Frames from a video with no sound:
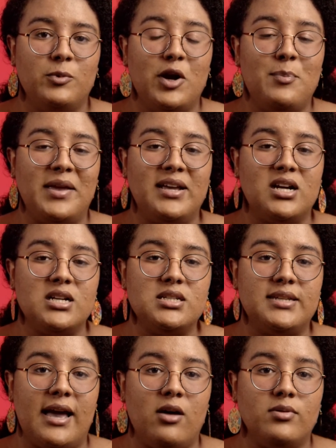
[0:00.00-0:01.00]
We are being
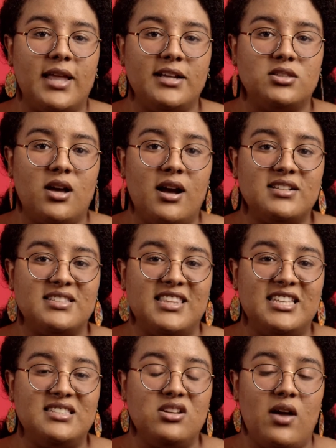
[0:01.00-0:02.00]
gunned down like dogs,
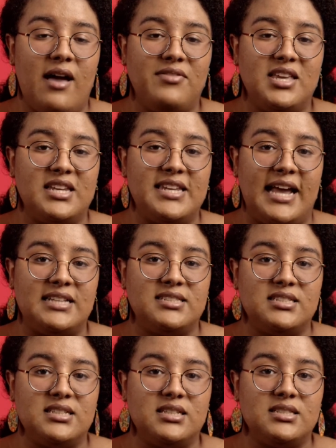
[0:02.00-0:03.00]
and they still have the
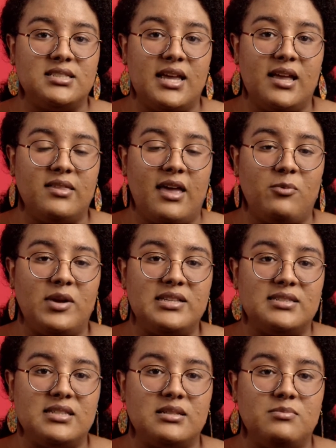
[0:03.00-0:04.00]
audacity to say that
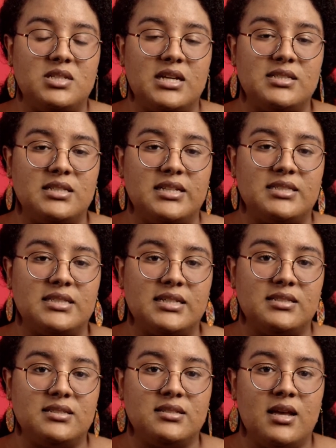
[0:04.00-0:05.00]
racism doesn't
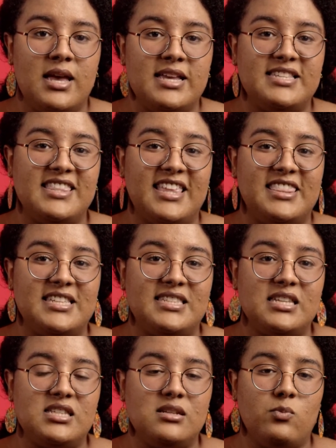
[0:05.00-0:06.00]
exist. Say that
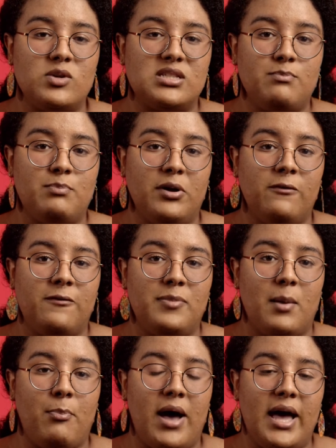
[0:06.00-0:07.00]
this system wasn't built
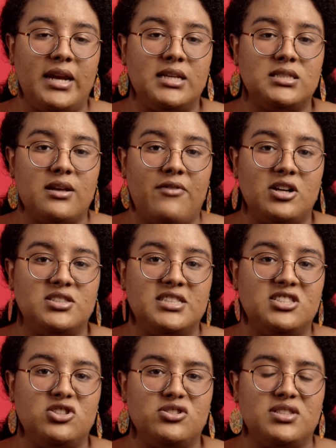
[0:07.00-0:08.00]
from the bodies of our
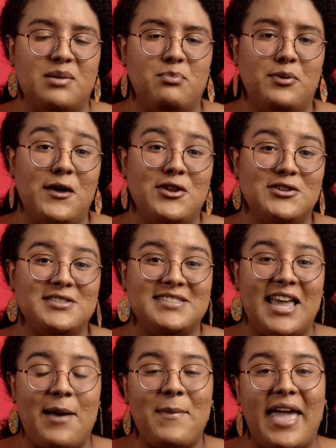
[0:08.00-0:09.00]
sisters and brothers.
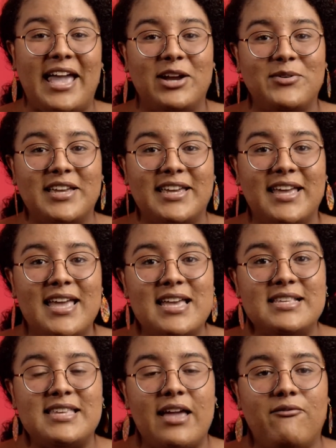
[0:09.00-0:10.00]
Say I'm angry.
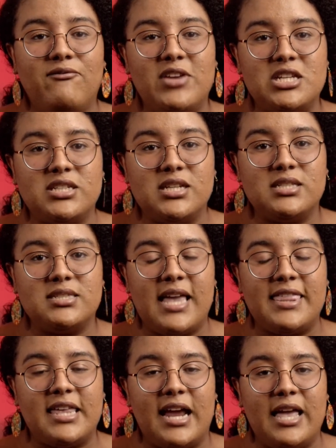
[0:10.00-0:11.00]
Say I'm vicious.
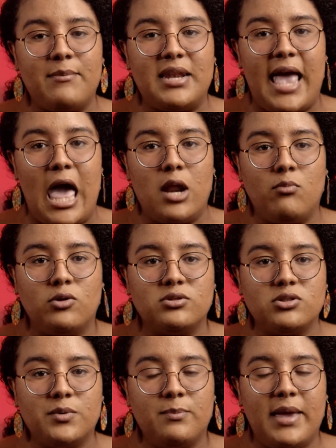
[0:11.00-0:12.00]
Say that I am an animal,
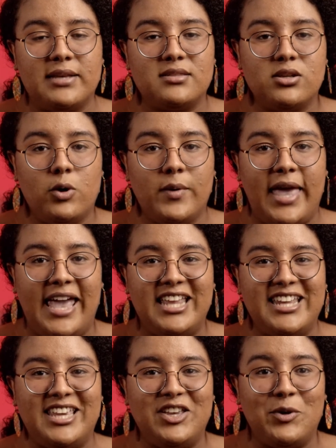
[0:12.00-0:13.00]
so it makes it
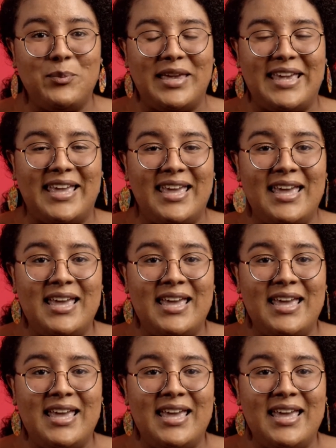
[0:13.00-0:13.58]
okay to kill me.